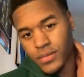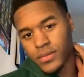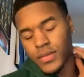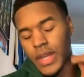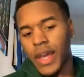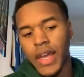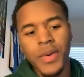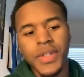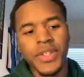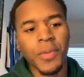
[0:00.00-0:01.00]
Yeah, it
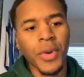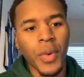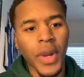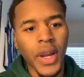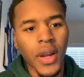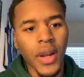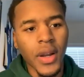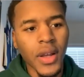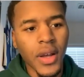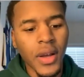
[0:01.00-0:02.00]
was super weird.
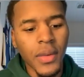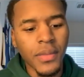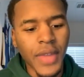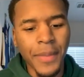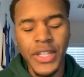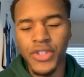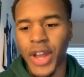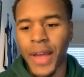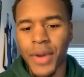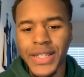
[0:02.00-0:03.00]
The
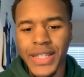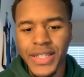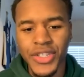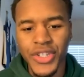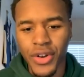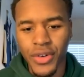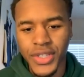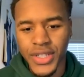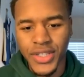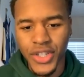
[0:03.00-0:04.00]
draft process in general
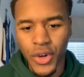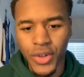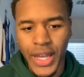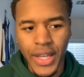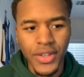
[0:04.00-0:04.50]
is just so